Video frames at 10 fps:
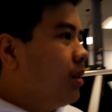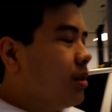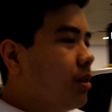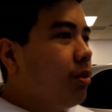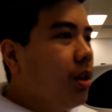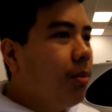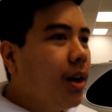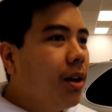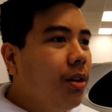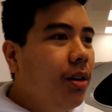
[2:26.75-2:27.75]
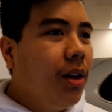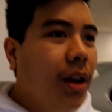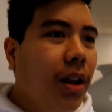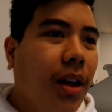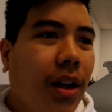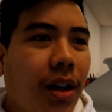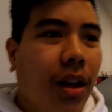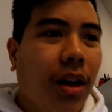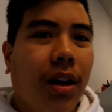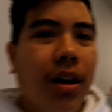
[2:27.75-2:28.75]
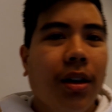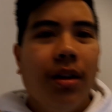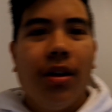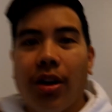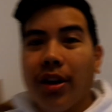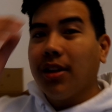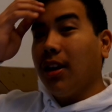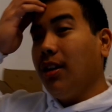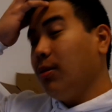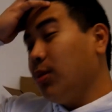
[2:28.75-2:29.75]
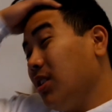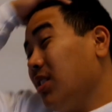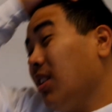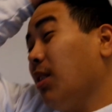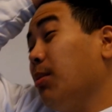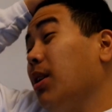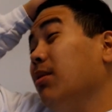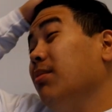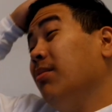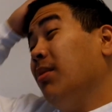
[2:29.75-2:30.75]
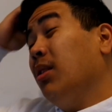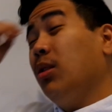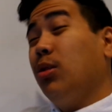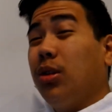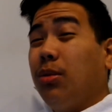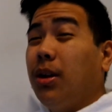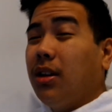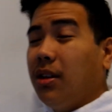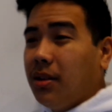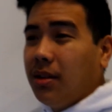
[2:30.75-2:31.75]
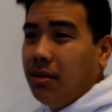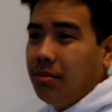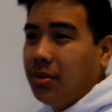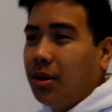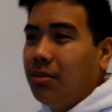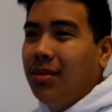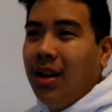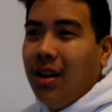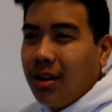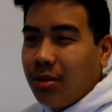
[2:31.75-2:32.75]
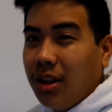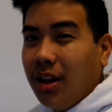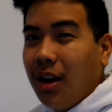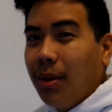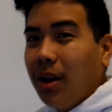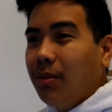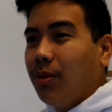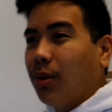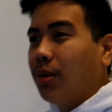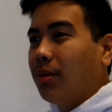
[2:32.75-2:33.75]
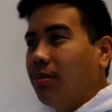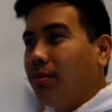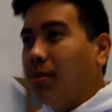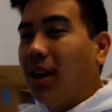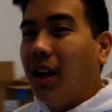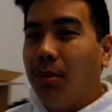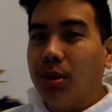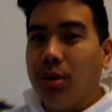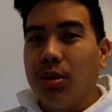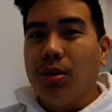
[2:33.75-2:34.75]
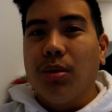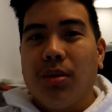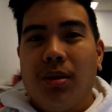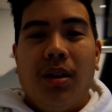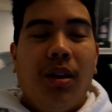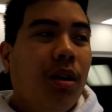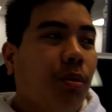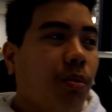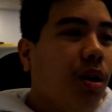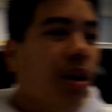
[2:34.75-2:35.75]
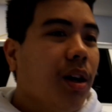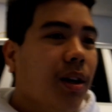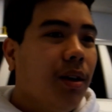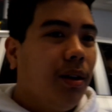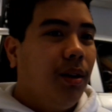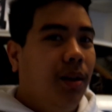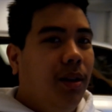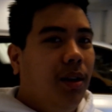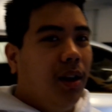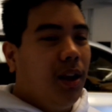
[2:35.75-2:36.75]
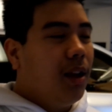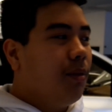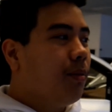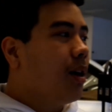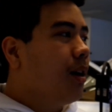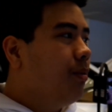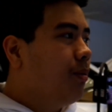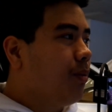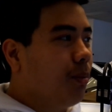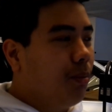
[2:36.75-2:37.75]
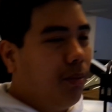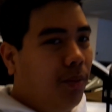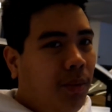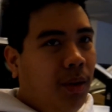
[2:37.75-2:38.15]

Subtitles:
doesn't really matter. And then the harness kit, which is like about 200 bucks. So it's really not bad for being able to run E85 from